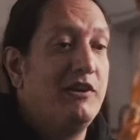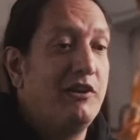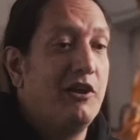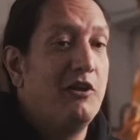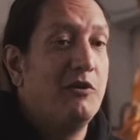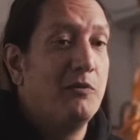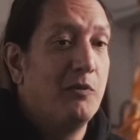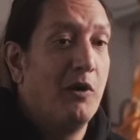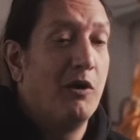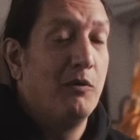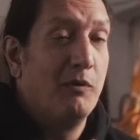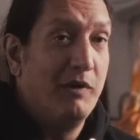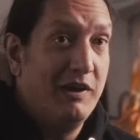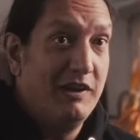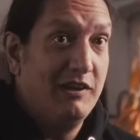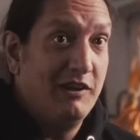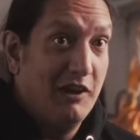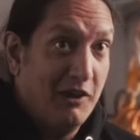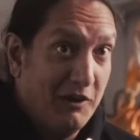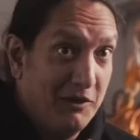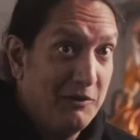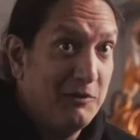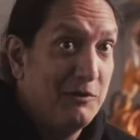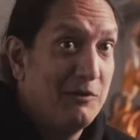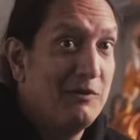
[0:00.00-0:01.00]
do what we
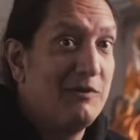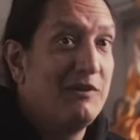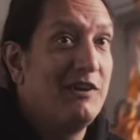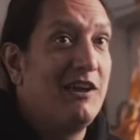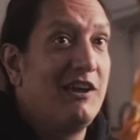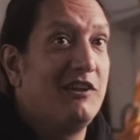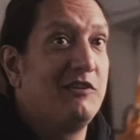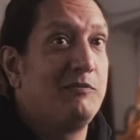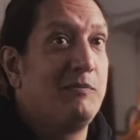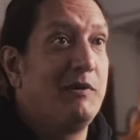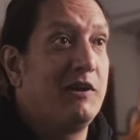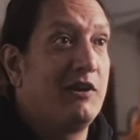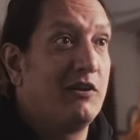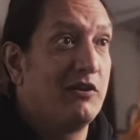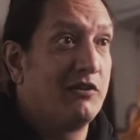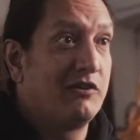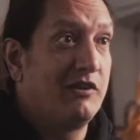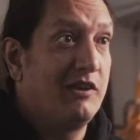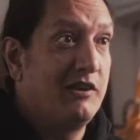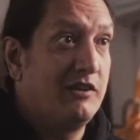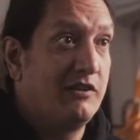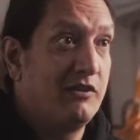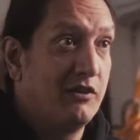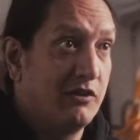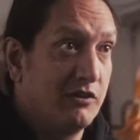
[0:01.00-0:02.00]
do is because
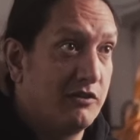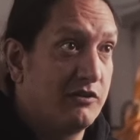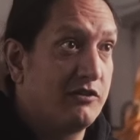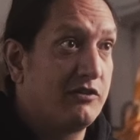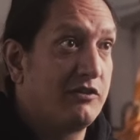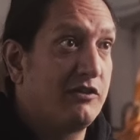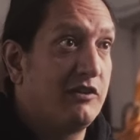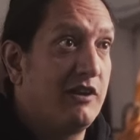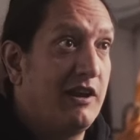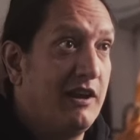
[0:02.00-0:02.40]
it does